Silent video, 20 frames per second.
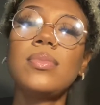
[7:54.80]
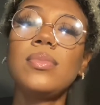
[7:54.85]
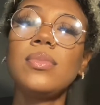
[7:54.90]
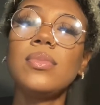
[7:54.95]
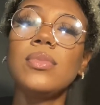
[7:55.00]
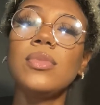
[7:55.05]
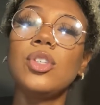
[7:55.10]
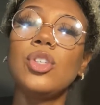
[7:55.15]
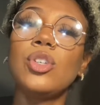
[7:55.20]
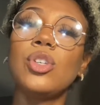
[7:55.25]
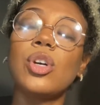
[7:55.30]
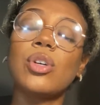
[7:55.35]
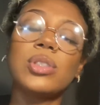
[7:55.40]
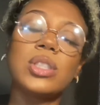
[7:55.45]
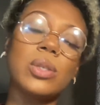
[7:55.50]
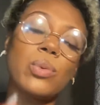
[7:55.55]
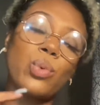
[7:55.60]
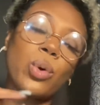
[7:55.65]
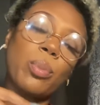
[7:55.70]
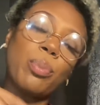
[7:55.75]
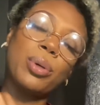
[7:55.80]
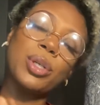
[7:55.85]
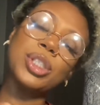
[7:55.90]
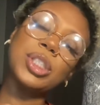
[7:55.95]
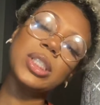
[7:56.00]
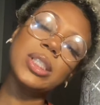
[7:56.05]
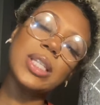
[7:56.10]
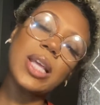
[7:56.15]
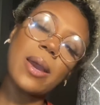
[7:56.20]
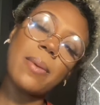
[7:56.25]
You know, someone
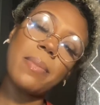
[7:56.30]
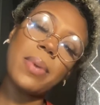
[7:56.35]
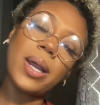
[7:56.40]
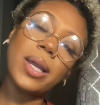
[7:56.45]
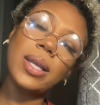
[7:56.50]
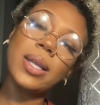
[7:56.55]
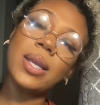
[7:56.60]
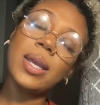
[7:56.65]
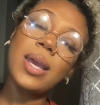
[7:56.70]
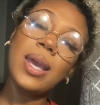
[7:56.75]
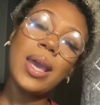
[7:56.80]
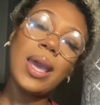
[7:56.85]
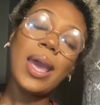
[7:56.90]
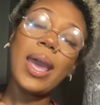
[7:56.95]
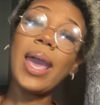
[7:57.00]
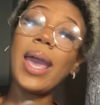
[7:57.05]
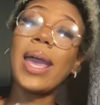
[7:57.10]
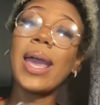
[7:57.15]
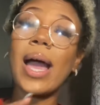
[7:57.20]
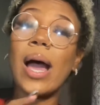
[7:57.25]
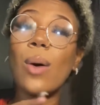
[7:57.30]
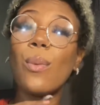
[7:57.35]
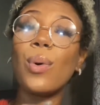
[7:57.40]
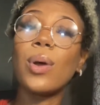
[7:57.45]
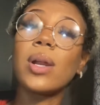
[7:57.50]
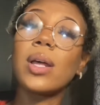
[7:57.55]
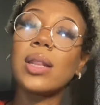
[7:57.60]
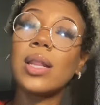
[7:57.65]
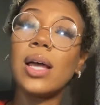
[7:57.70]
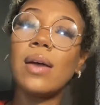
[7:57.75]
pushes their button. Hey, I want
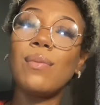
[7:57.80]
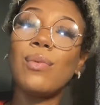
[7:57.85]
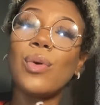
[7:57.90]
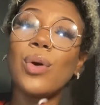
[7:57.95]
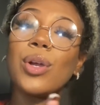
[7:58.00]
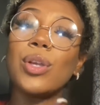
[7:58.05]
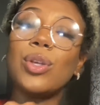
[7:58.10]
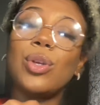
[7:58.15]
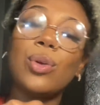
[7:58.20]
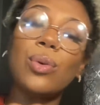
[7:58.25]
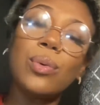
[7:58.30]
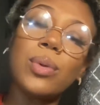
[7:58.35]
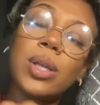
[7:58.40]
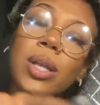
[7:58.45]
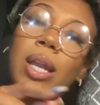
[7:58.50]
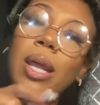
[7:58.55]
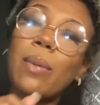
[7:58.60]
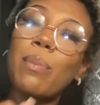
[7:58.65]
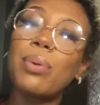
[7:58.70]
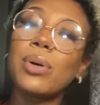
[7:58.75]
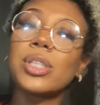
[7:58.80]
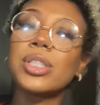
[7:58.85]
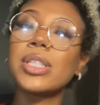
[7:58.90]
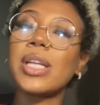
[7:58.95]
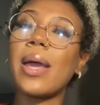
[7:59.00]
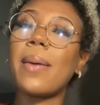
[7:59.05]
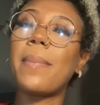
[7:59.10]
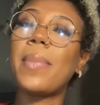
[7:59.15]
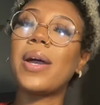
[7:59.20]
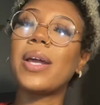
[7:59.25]
to love on you, and they push
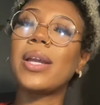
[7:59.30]
that button,